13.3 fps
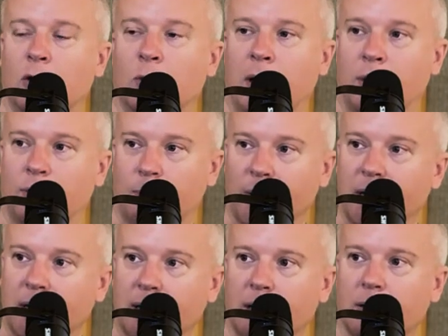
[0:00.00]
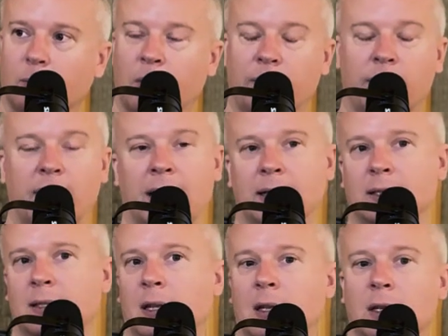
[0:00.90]
around reading, whether
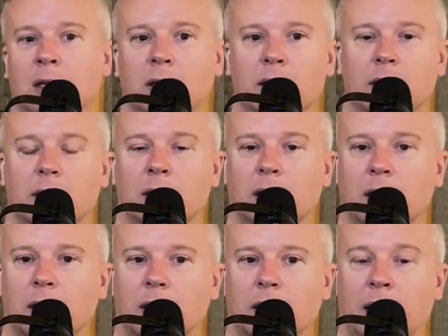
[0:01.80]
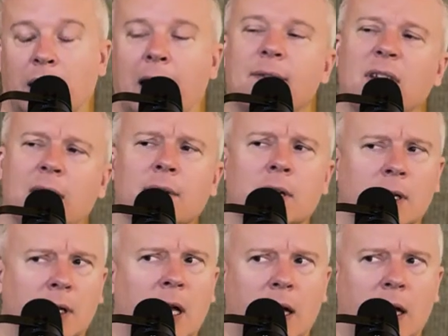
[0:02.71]
that's, and I haven't given it a lot